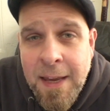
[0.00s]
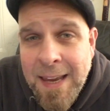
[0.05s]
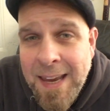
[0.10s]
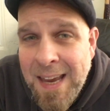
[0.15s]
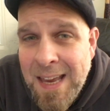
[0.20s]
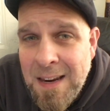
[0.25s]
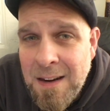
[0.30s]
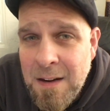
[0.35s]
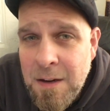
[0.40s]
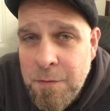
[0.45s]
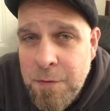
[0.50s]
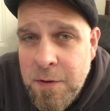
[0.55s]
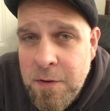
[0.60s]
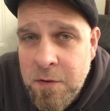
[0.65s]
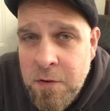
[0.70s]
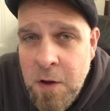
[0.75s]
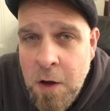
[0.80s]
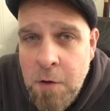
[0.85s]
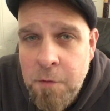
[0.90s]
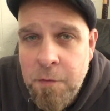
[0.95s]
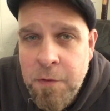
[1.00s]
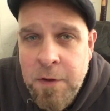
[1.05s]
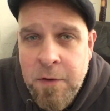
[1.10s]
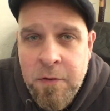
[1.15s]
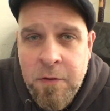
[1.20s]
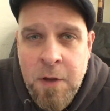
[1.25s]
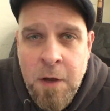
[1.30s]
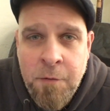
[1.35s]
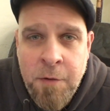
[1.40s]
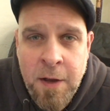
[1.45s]
In and of itself, this
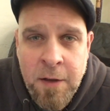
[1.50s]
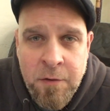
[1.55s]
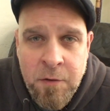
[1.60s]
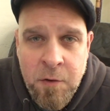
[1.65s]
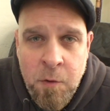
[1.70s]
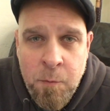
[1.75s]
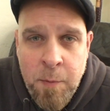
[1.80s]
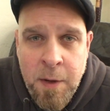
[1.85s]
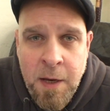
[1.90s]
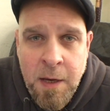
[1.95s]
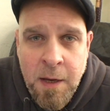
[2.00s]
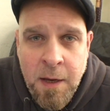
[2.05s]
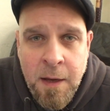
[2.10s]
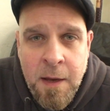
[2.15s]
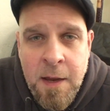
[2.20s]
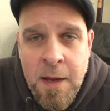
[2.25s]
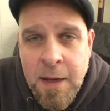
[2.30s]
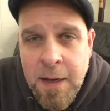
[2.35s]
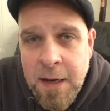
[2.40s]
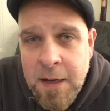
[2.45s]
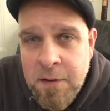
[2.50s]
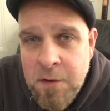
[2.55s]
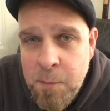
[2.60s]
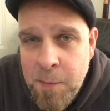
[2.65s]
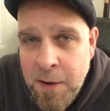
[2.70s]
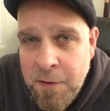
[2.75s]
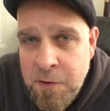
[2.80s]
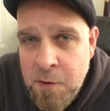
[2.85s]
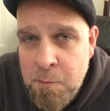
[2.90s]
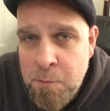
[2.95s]
stuff has no meaning. It's
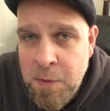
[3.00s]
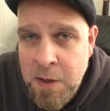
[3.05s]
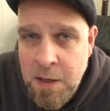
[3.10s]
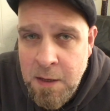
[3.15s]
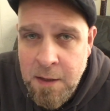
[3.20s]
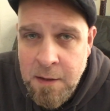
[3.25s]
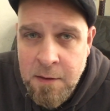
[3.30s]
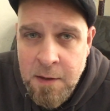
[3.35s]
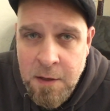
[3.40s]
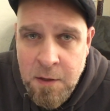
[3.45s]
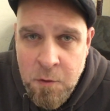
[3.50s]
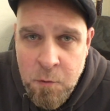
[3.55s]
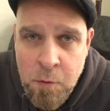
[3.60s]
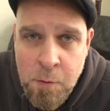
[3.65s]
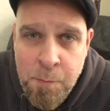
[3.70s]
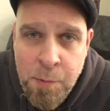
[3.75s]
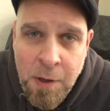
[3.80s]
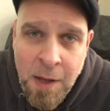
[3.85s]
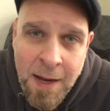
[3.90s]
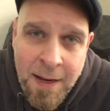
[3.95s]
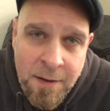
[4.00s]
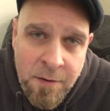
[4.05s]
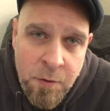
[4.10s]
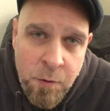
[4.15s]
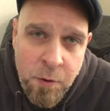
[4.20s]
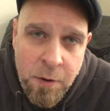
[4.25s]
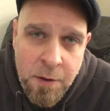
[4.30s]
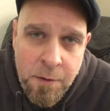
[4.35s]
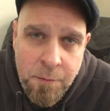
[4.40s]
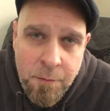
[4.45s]
about the meaning that you apply
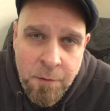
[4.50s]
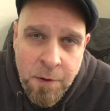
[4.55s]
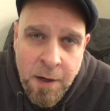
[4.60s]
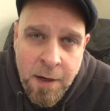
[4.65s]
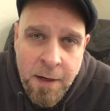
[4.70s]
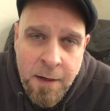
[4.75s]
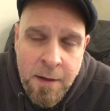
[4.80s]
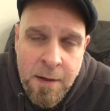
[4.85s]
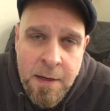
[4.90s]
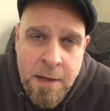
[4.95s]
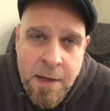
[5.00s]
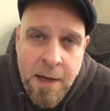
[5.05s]
to it, right?